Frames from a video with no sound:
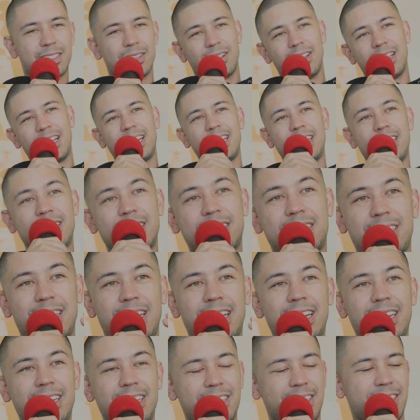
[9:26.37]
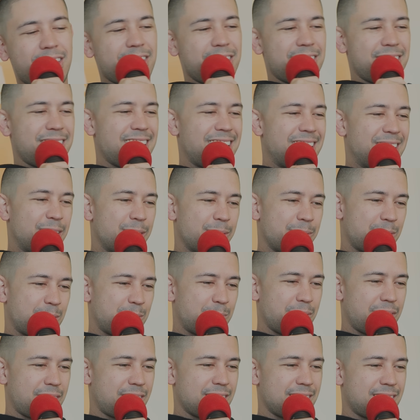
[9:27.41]
So ladies, slide into his
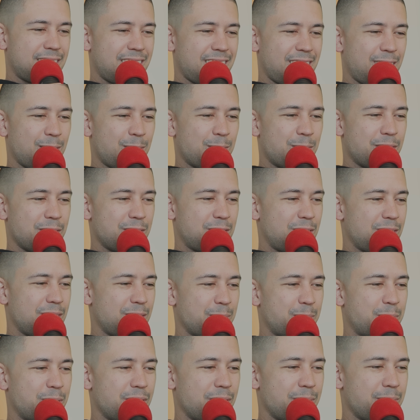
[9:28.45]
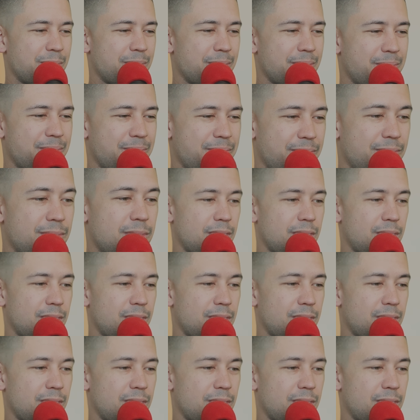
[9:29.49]
DMs because he wants you to put him...